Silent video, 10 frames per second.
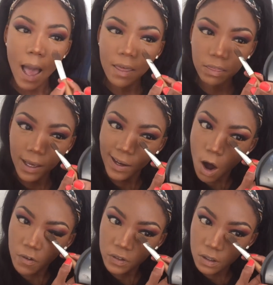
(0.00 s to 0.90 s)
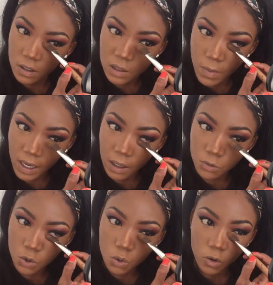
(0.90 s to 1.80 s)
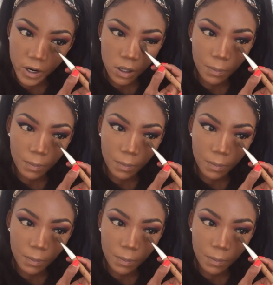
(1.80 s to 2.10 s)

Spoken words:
I think after this makeup tutorial,